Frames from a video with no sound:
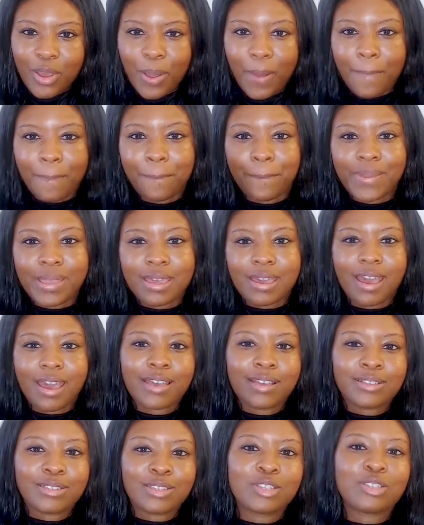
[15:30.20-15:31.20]

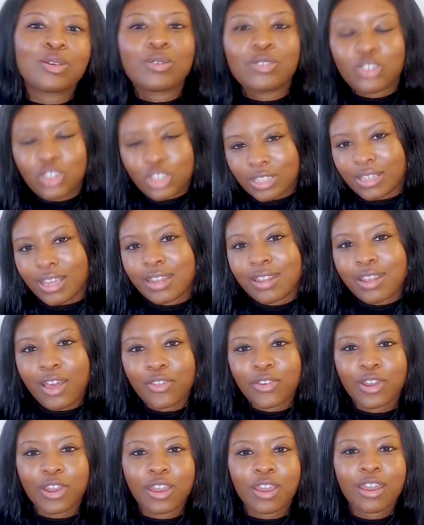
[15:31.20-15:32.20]
because. So it's just
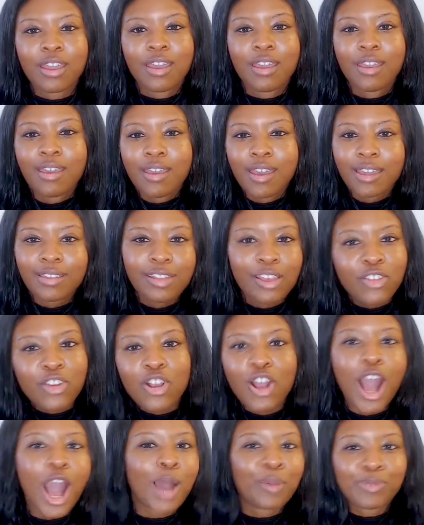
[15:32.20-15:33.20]
another
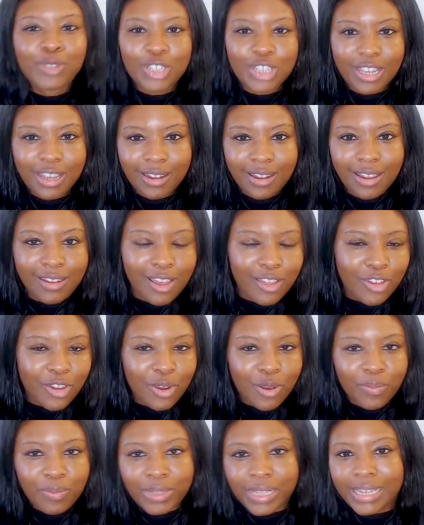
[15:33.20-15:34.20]
option,
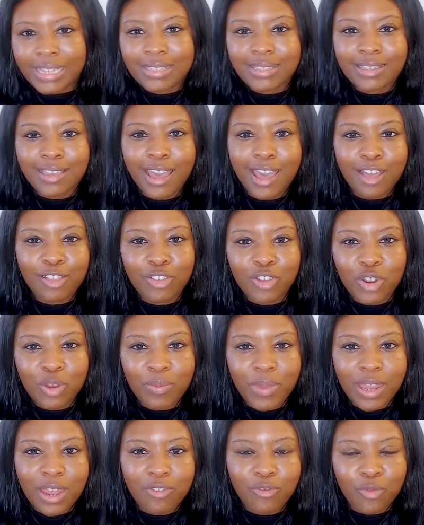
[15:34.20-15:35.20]
another place to get a little
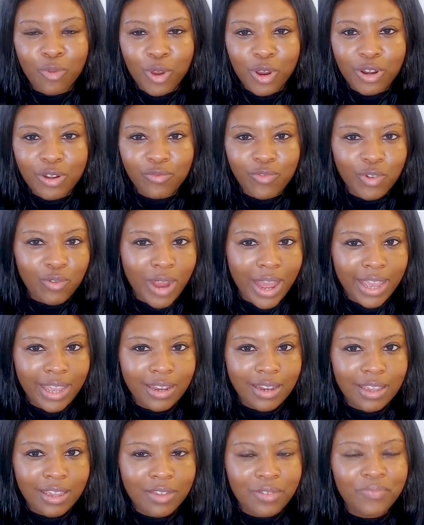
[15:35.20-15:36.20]
bit of word
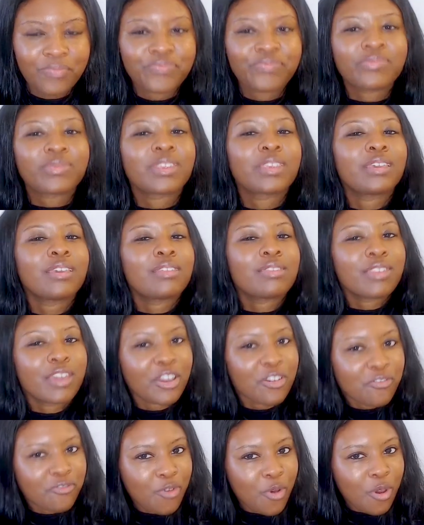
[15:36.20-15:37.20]
variety, and
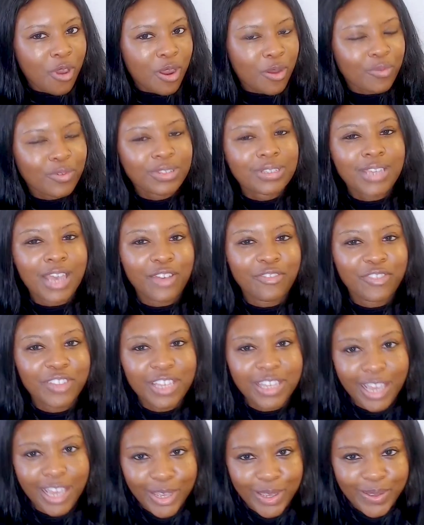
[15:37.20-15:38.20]
therefore will definitely
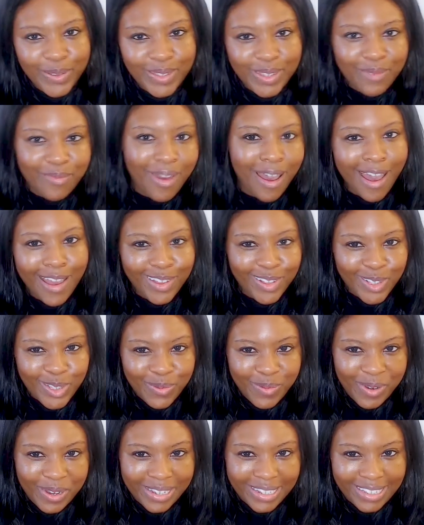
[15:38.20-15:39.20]
get you some IELTS
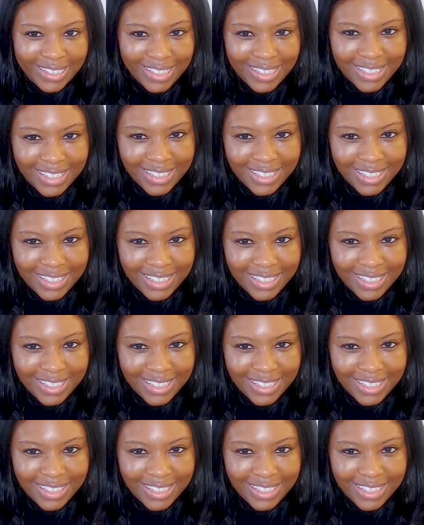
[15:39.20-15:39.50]
points.